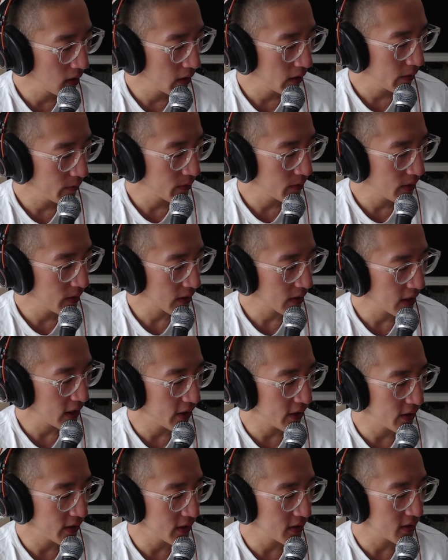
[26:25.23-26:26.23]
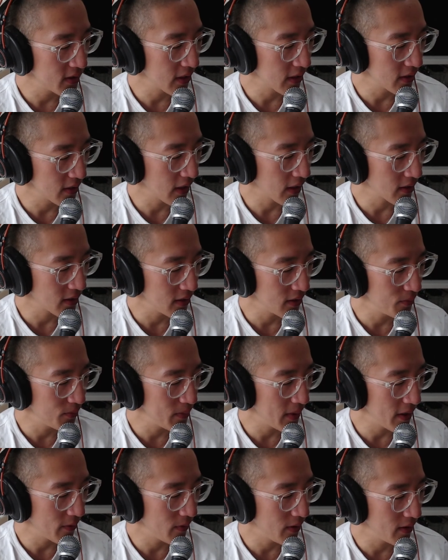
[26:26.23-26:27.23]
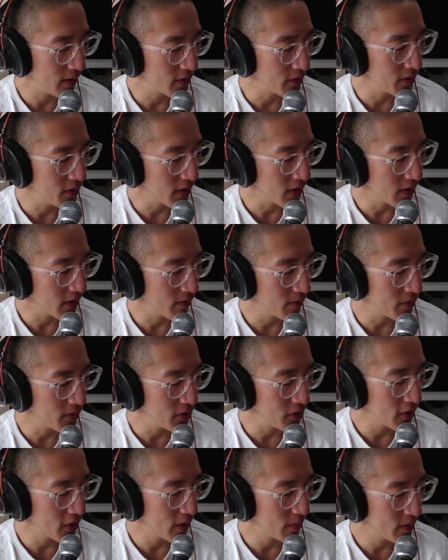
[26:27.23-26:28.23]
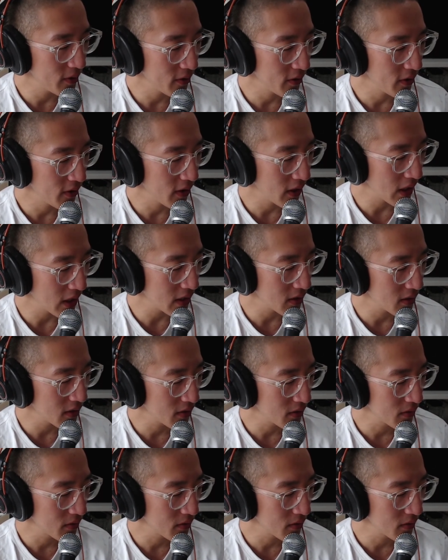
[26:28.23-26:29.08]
Feel like the artists neglected may want to leave for new opportunities.